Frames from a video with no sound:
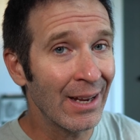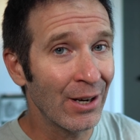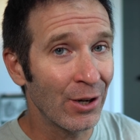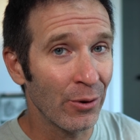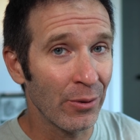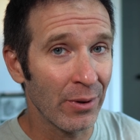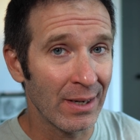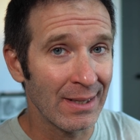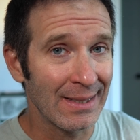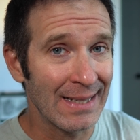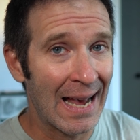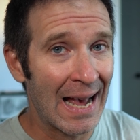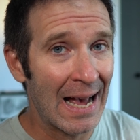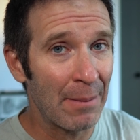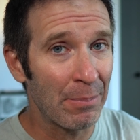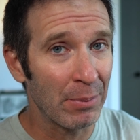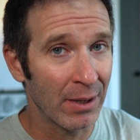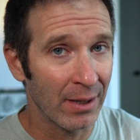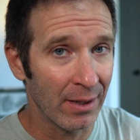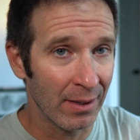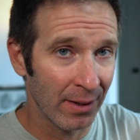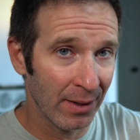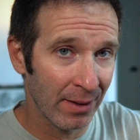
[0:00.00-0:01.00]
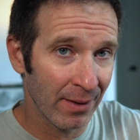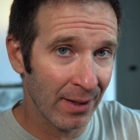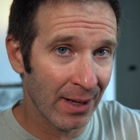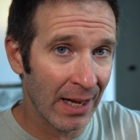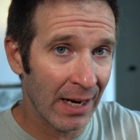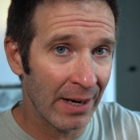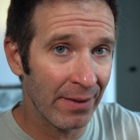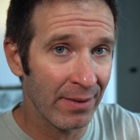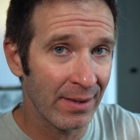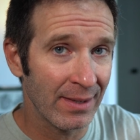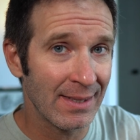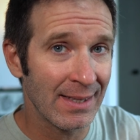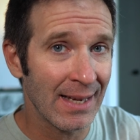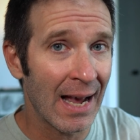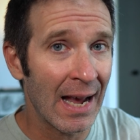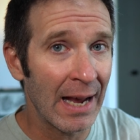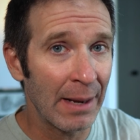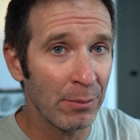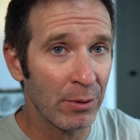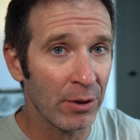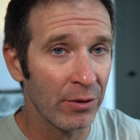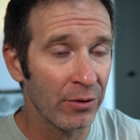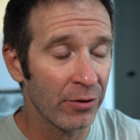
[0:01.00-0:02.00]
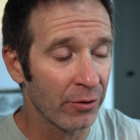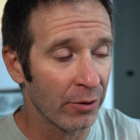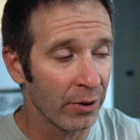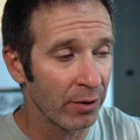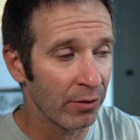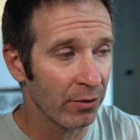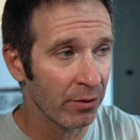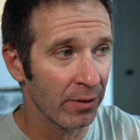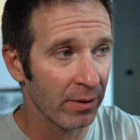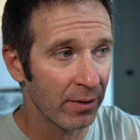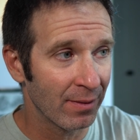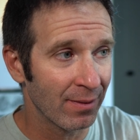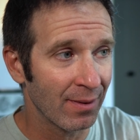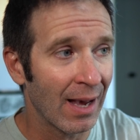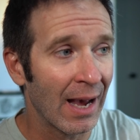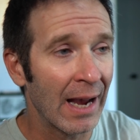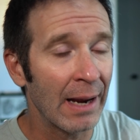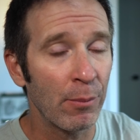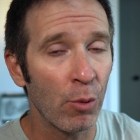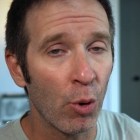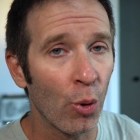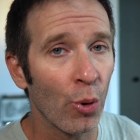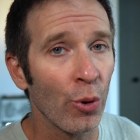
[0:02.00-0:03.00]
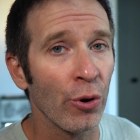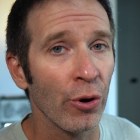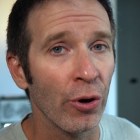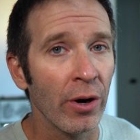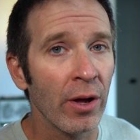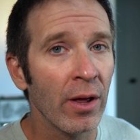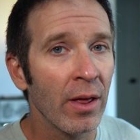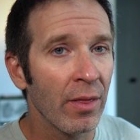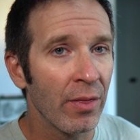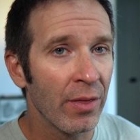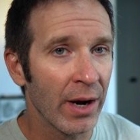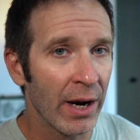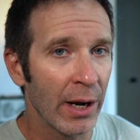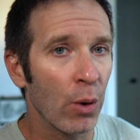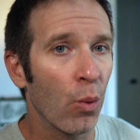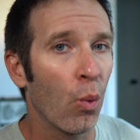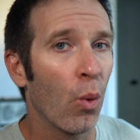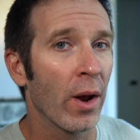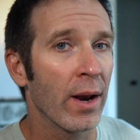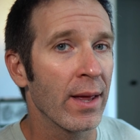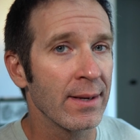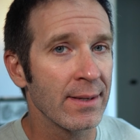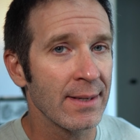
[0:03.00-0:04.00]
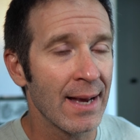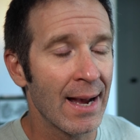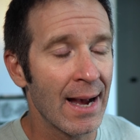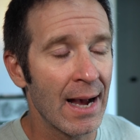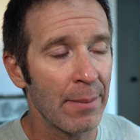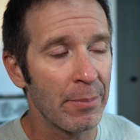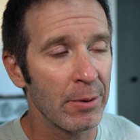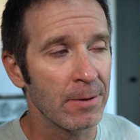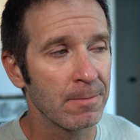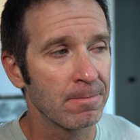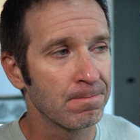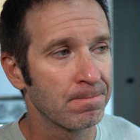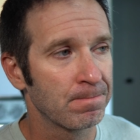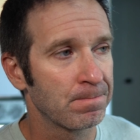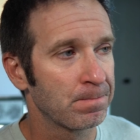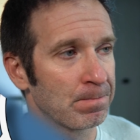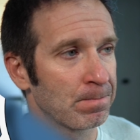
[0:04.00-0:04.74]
I know that it's happening in the kind of these time constraints or this time order that I want it to happen.